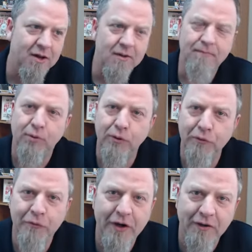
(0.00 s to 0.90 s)

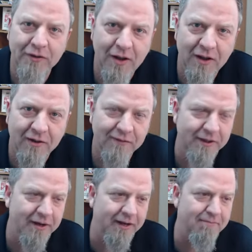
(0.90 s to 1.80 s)
prove their love
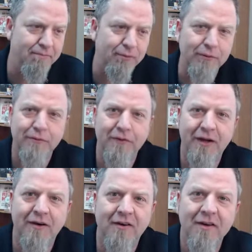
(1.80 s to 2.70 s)
and and prove
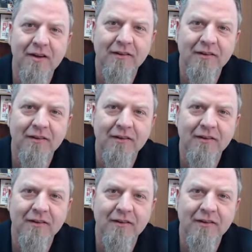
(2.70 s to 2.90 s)
their